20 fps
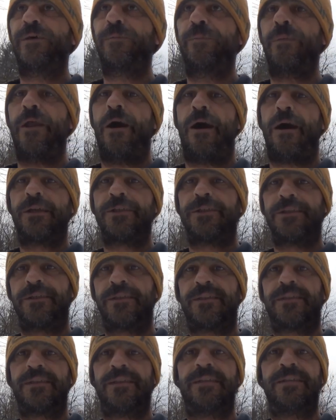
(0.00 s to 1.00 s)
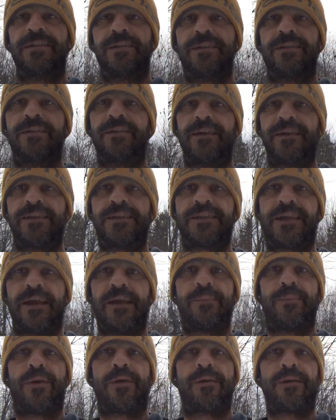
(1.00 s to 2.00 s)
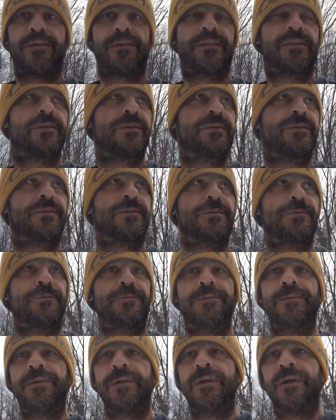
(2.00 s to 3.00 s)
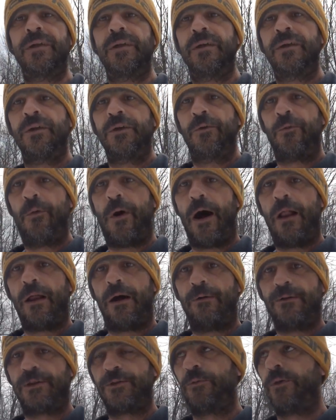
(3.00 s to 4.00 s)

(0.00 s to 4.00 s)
obnoxious, and escape artists. So while I was